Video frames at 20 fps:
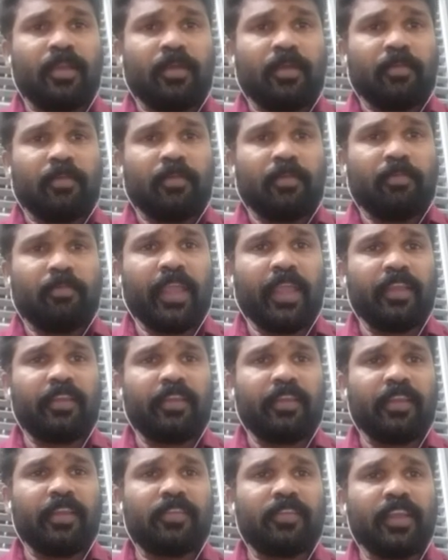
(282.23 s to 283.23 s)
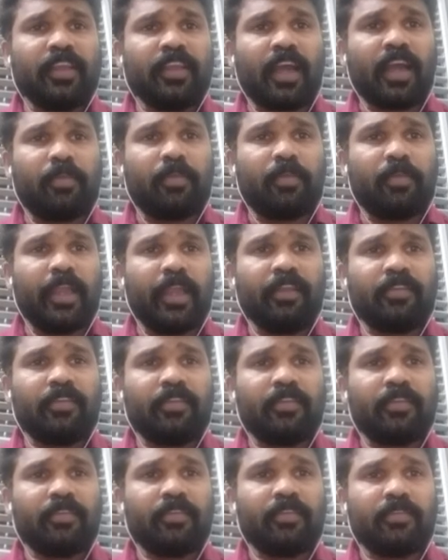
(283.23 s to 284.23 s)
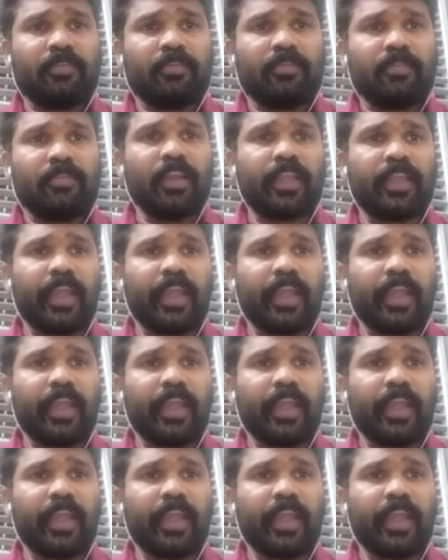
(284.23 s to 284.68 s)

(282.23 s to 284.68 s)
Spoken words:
By heating zinc carbonate, will